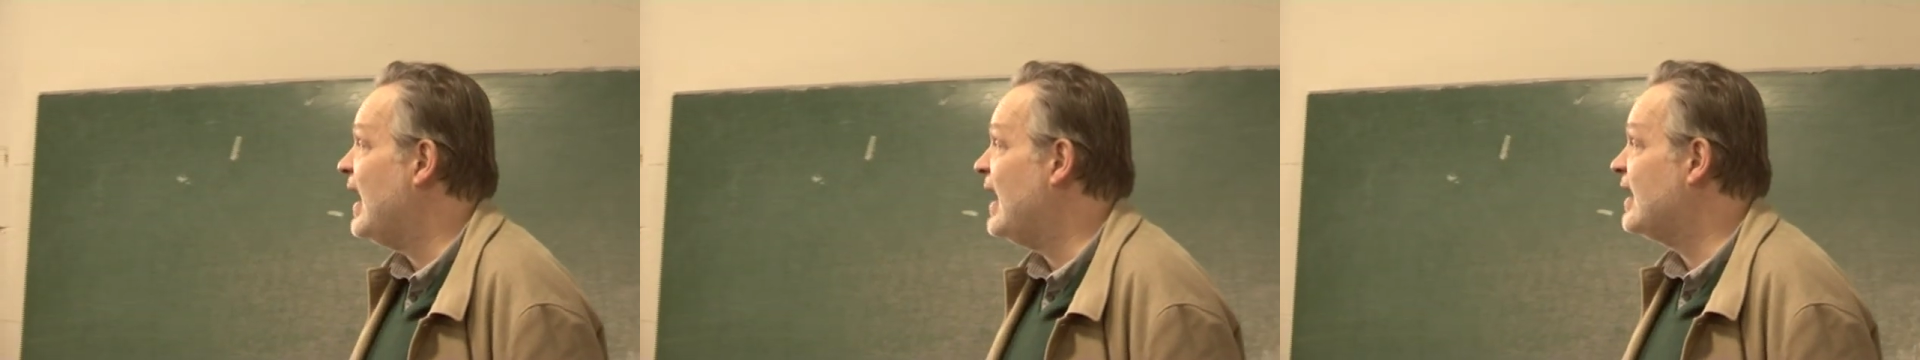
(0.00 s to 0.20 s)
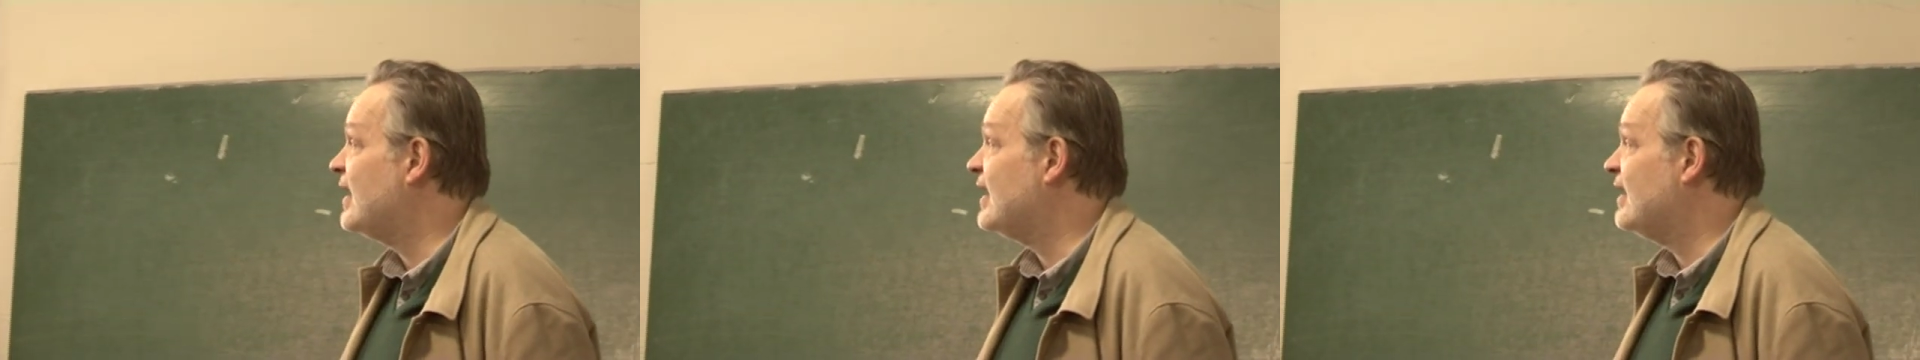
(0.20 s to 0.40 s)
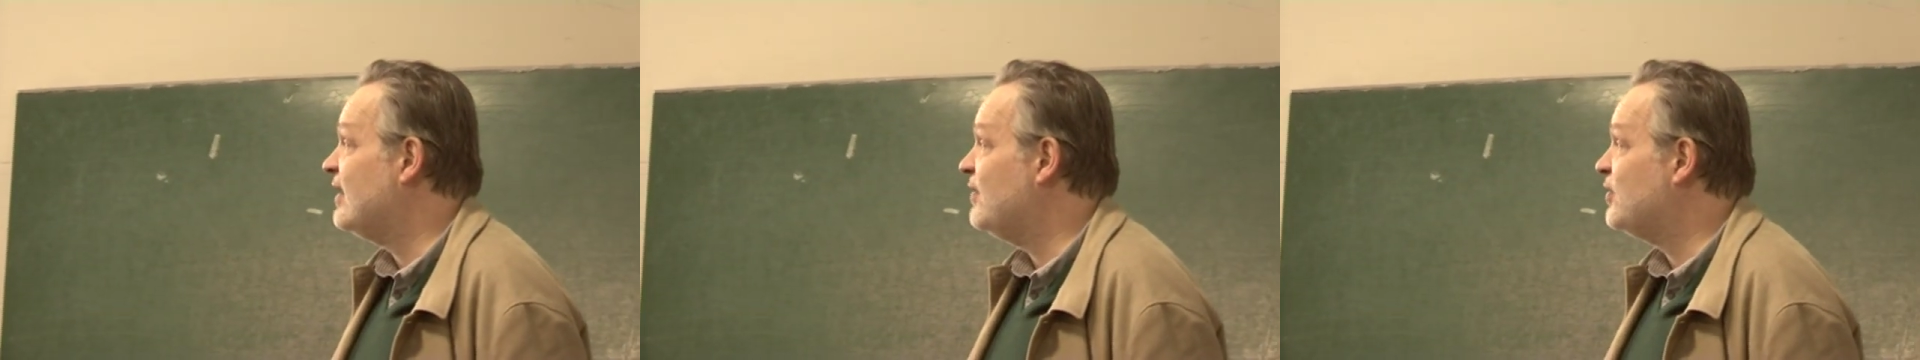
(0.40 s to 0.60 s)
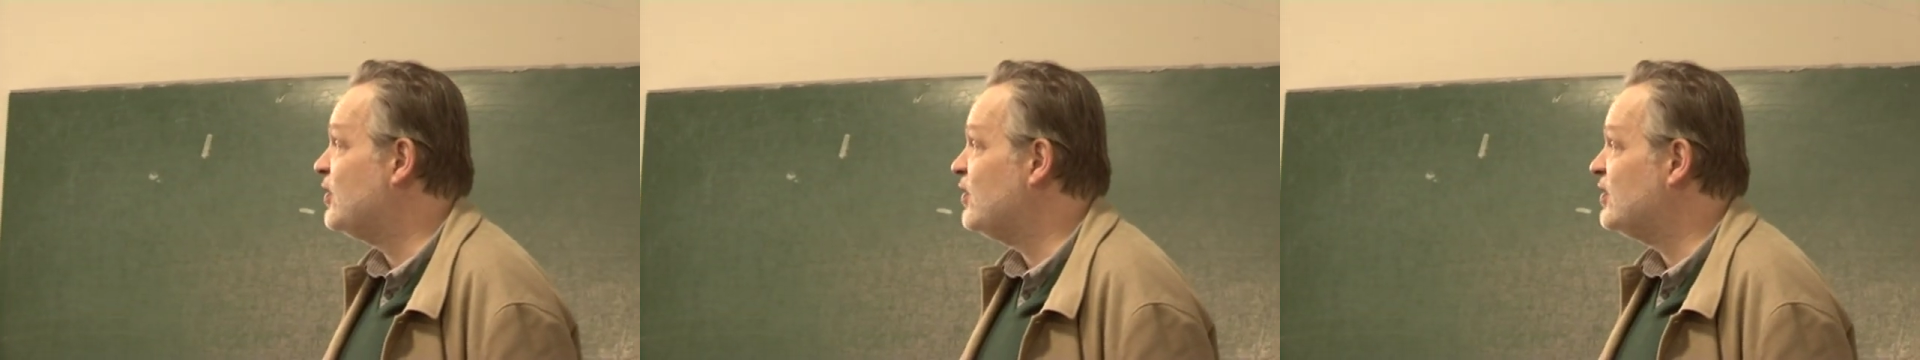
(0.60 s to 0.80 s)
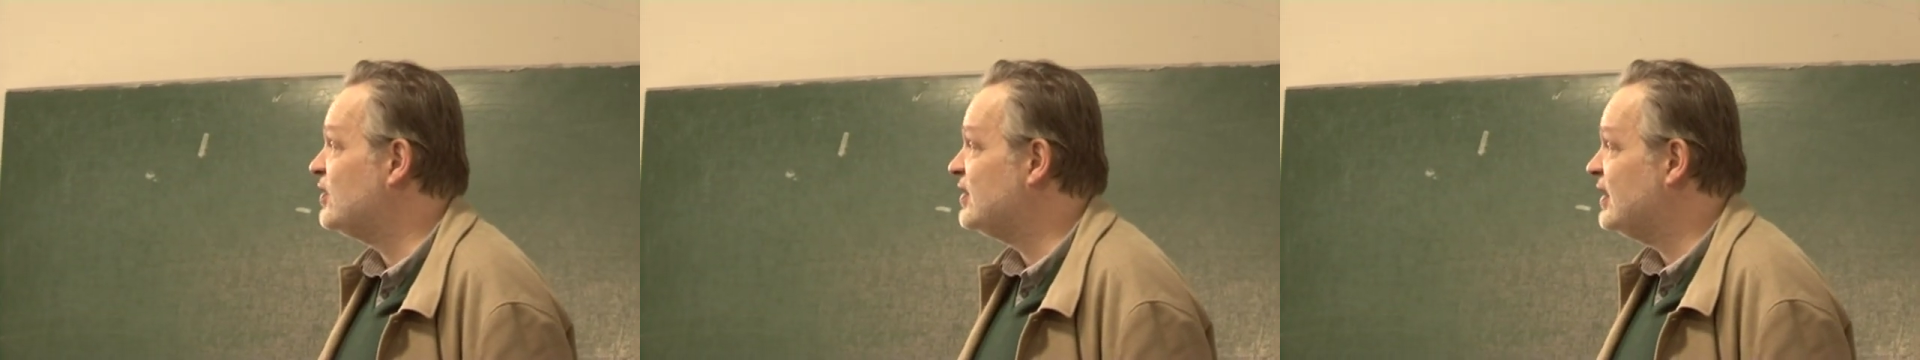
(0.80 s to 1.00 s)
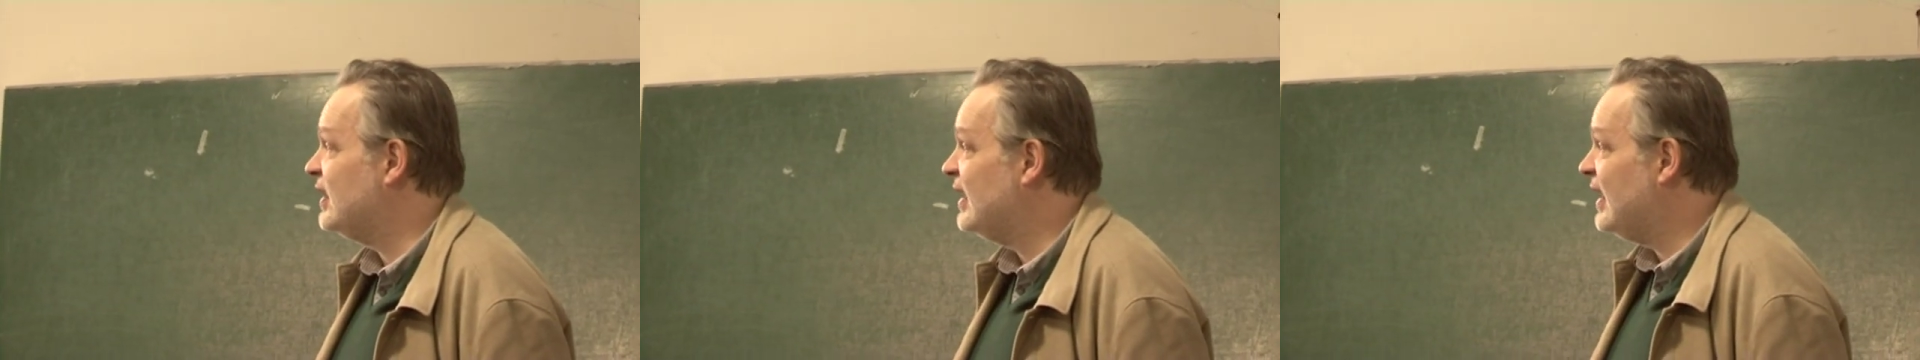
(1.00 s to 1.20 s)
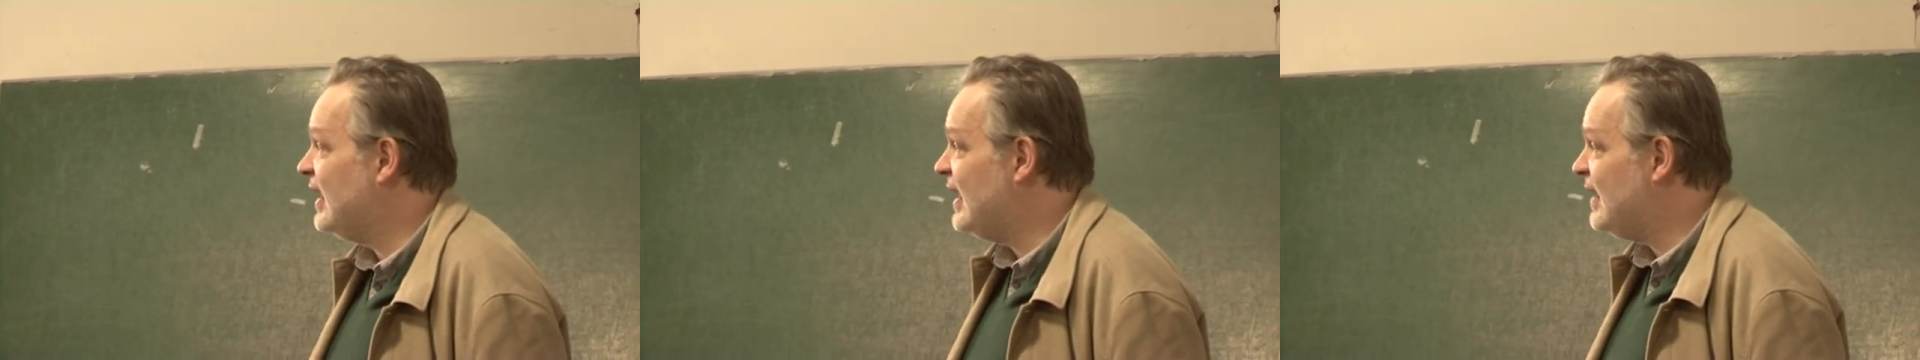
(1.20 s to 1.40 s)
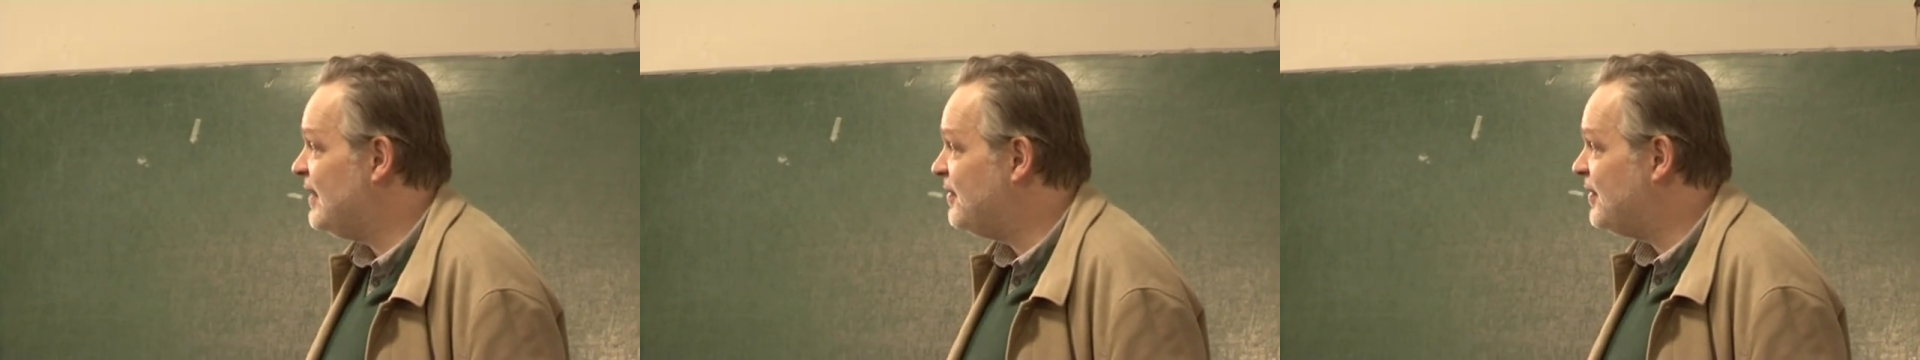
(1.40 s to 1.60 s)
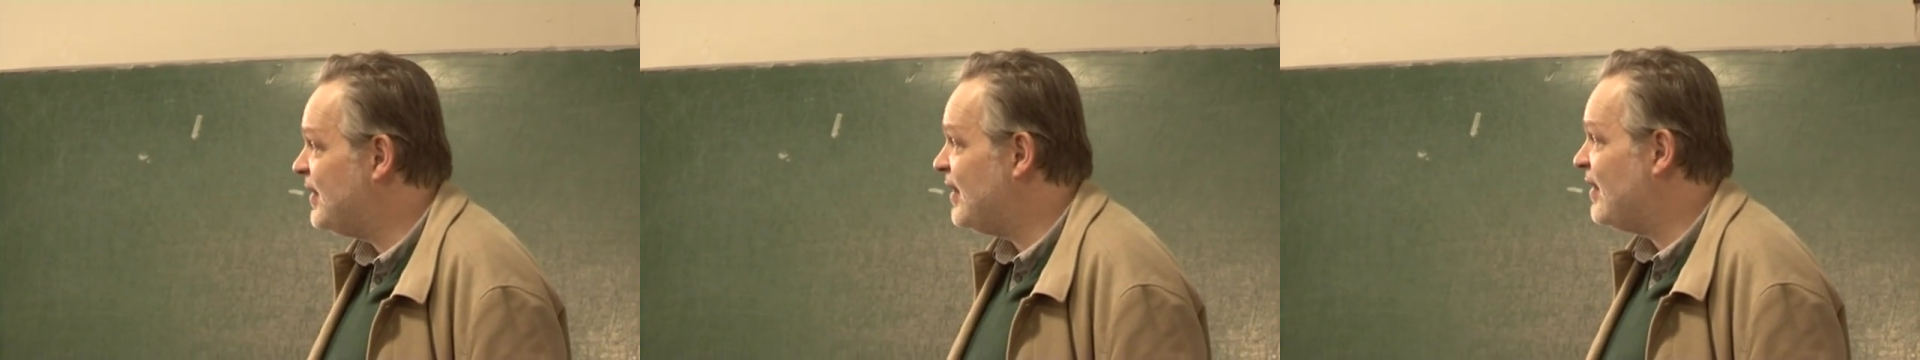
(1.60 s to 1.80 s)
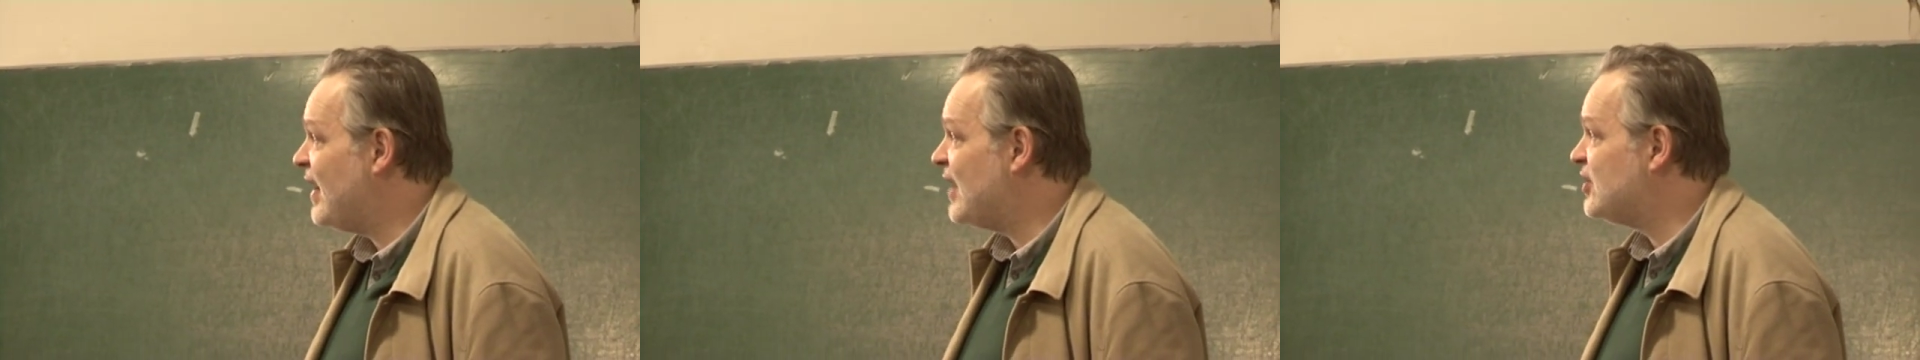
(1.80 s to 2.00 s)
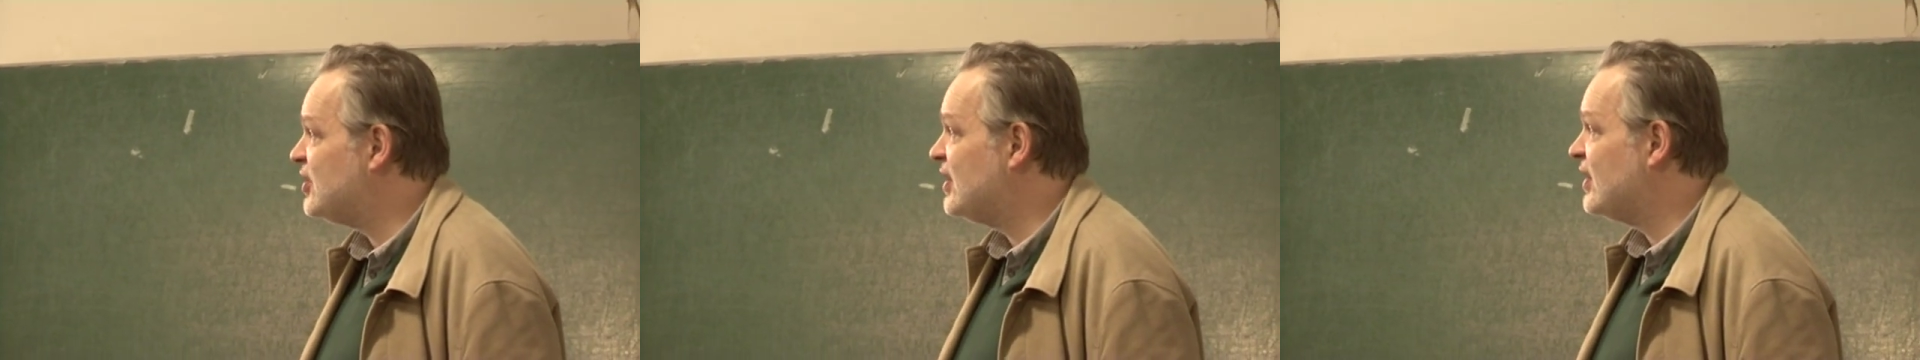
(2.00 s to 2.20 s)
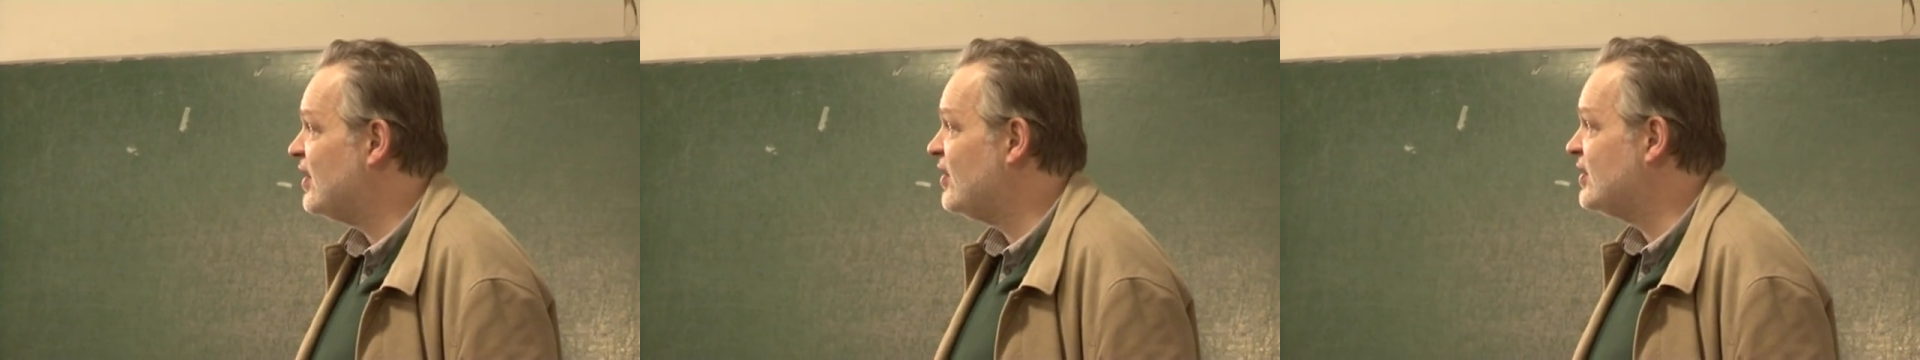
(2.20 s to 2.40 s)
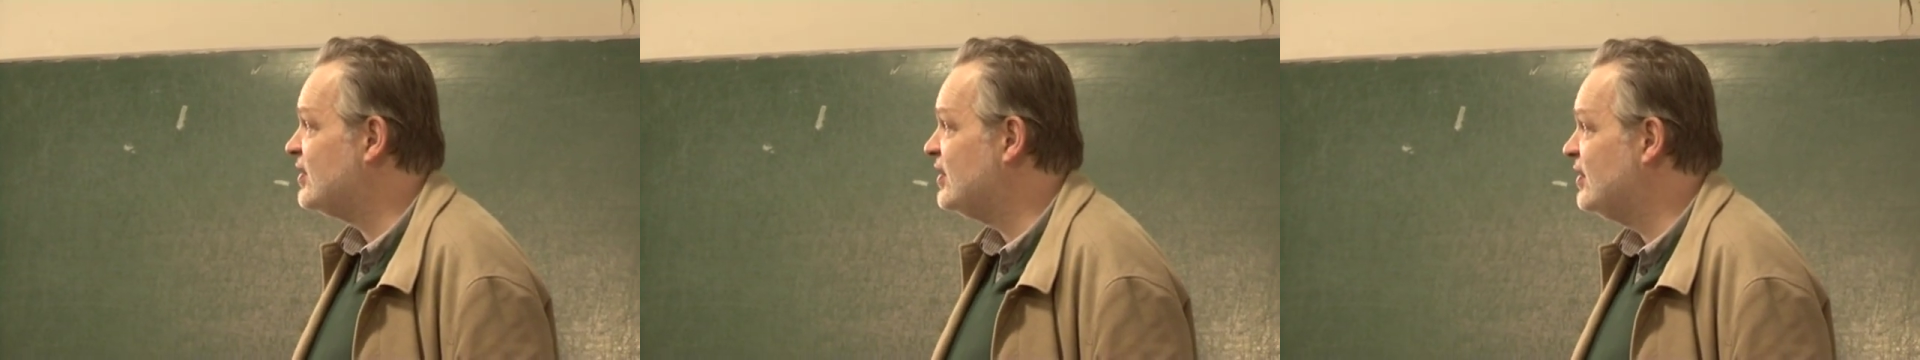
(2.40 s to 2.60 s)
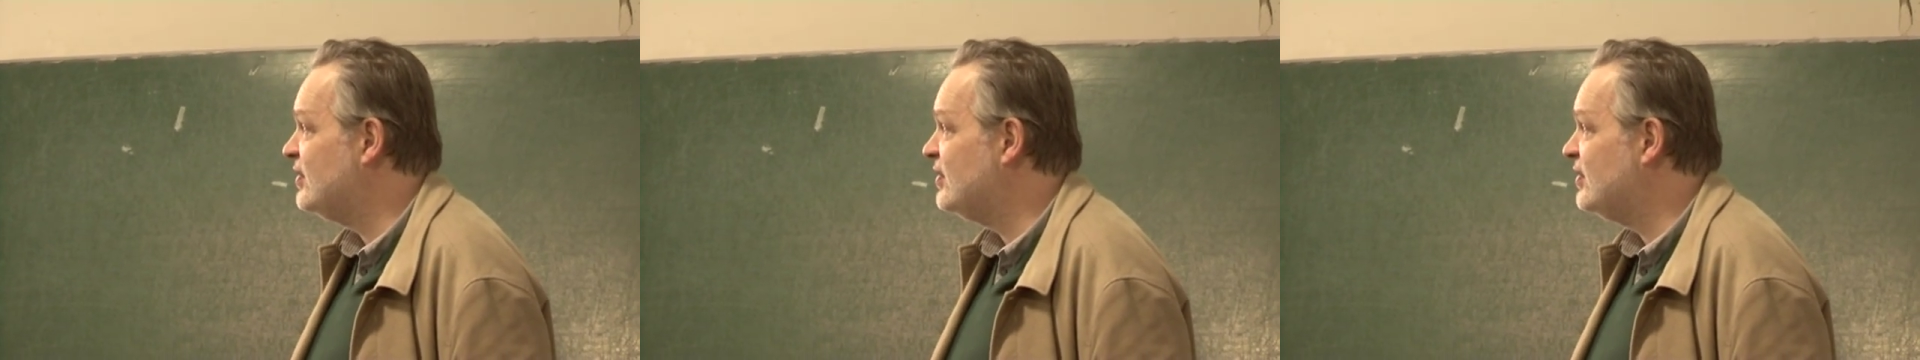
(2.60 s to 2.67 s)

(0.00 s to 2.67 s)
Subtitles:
And of course, if they're actually going